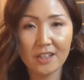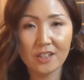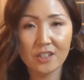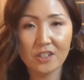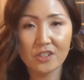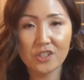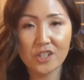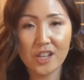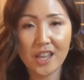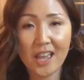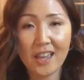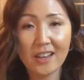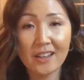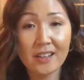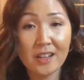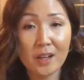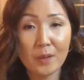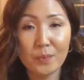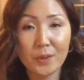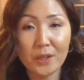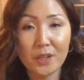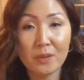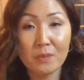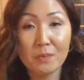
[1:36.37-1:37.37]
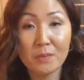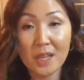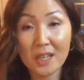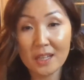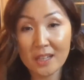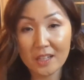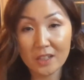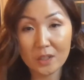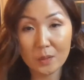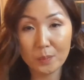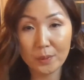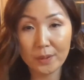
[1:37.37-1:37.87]
She headed up a
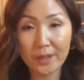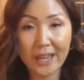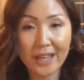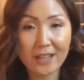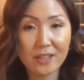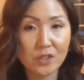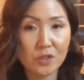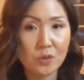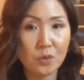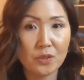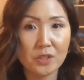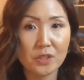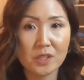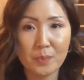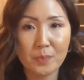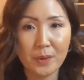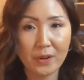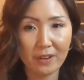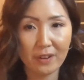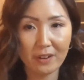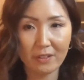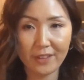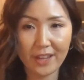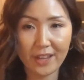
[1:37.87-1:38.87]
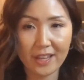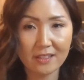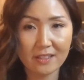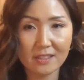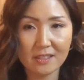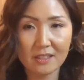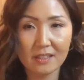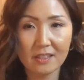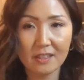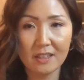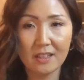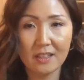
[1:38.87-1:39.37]
committee to plan school spirit
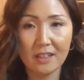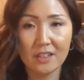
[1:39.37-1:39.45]
events.